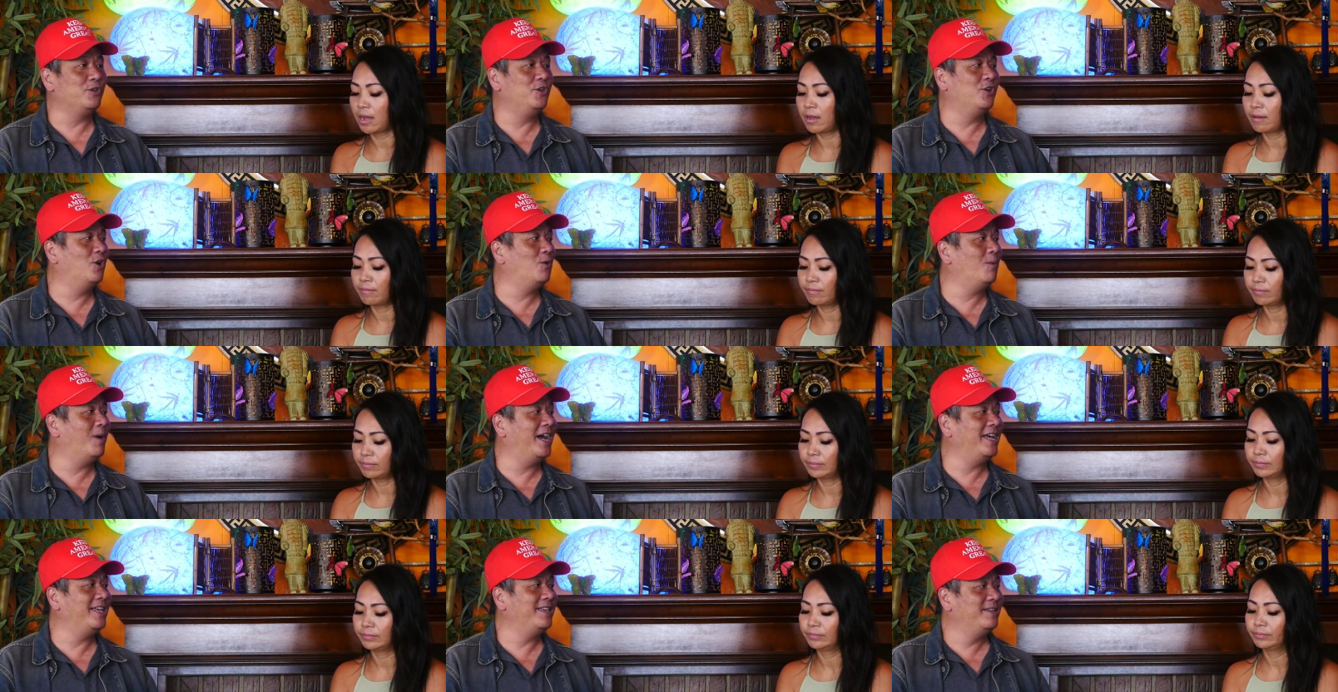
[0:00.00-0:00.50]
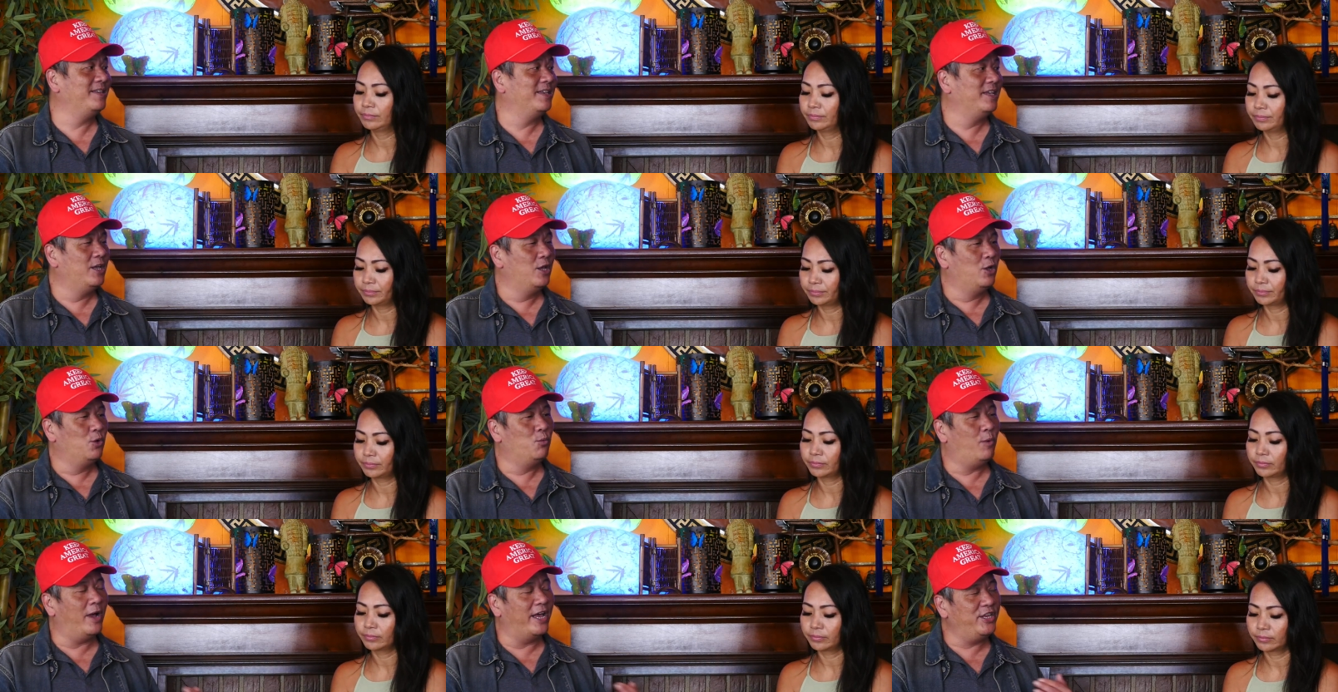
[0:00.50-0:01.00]
Speaker 1: know what?
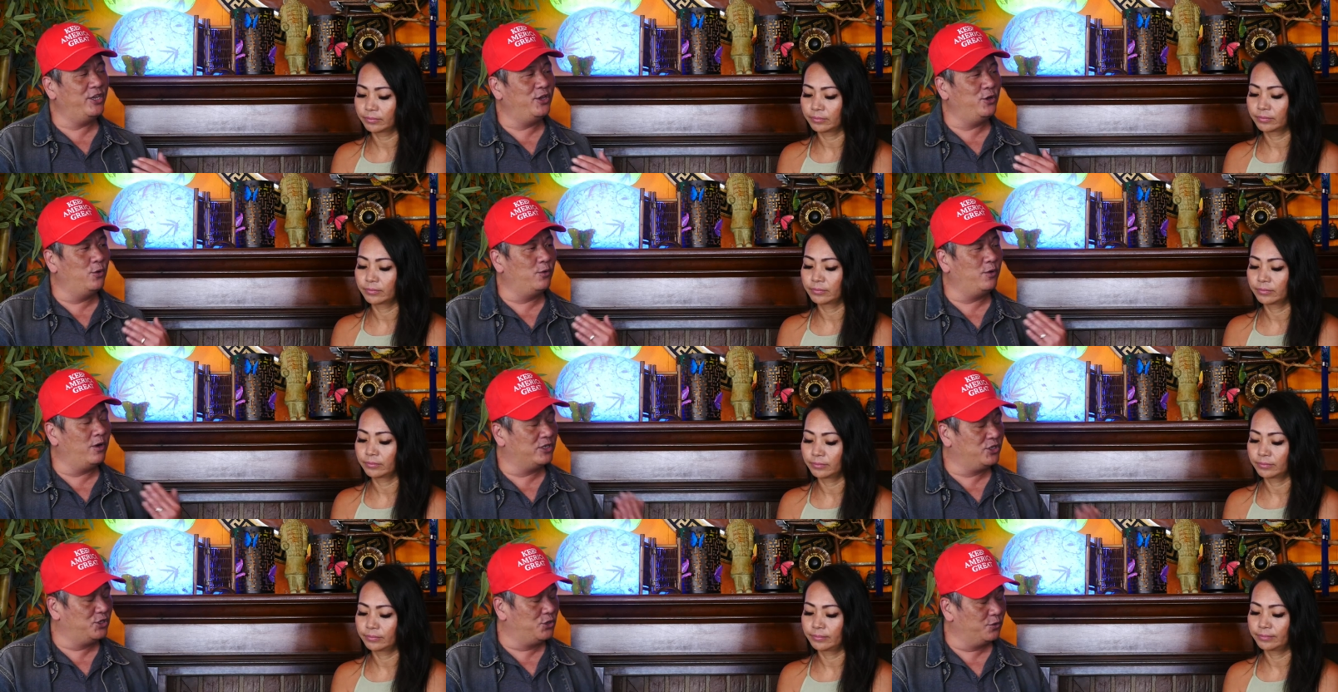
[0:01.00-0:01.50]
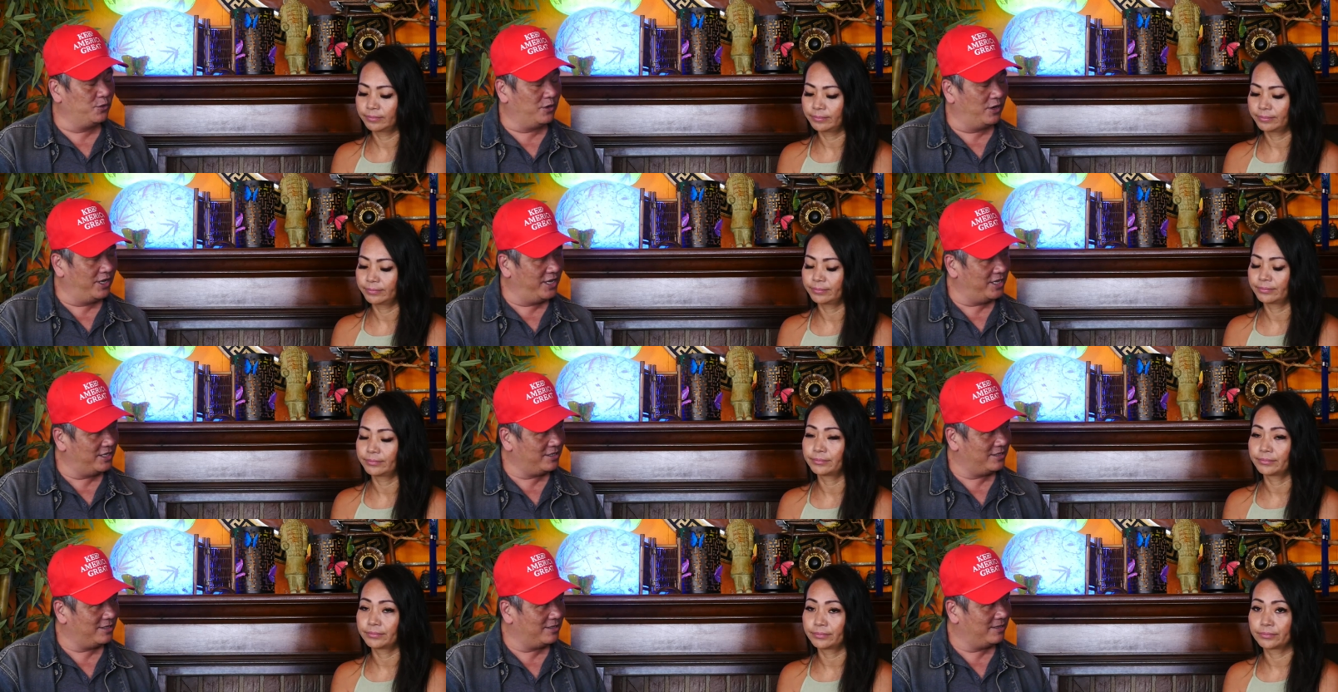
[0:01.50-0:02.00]
When you do the
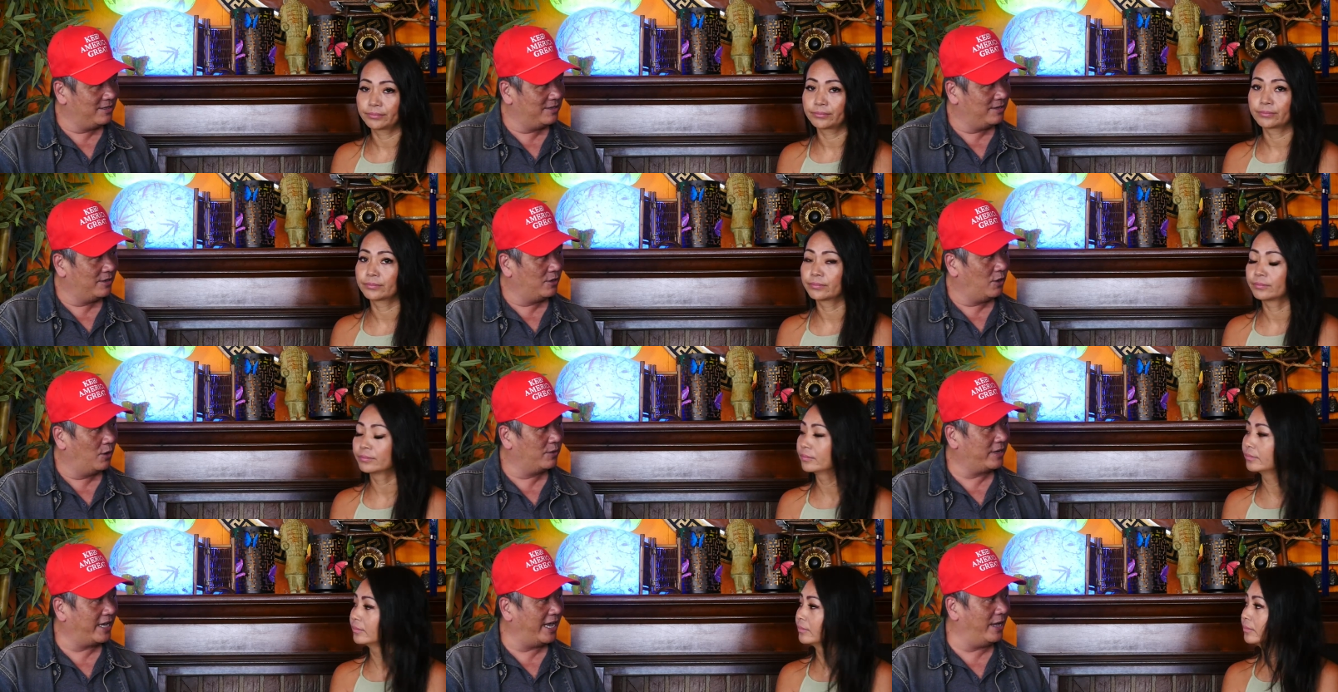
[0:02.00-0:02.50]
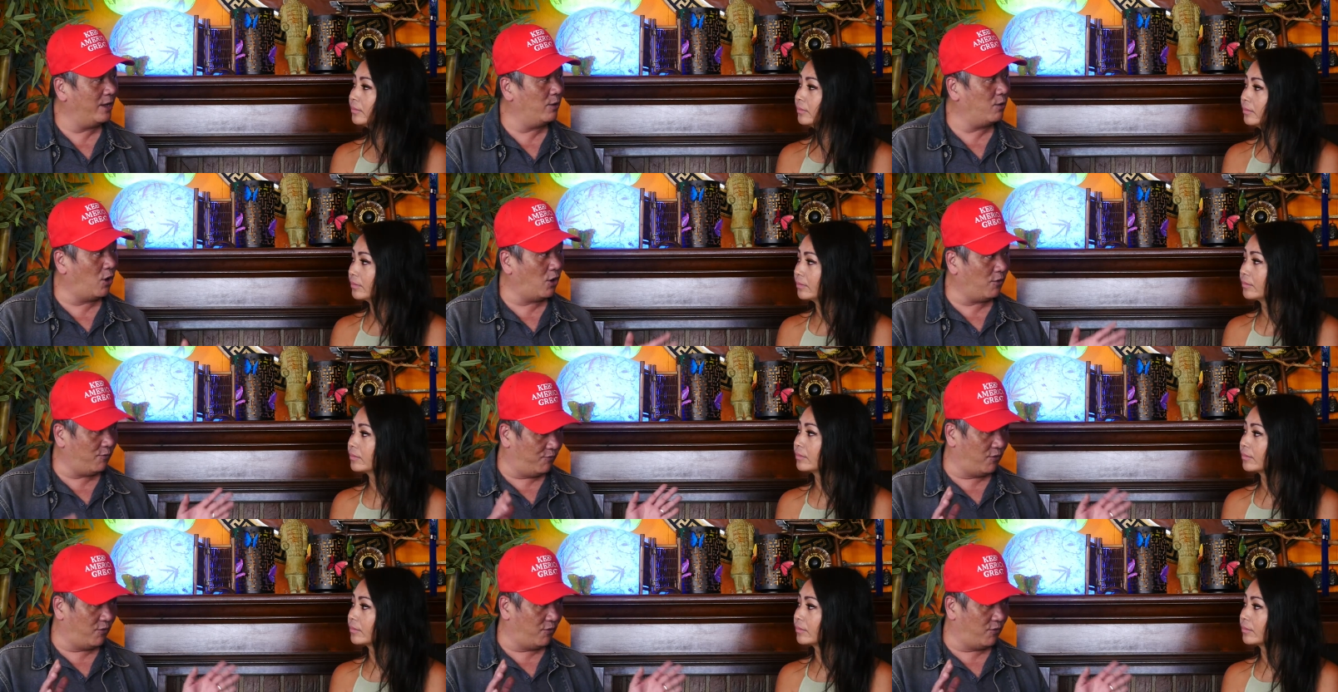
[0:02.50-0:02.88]
journalist, mm-hmm. okay, mm-hmm.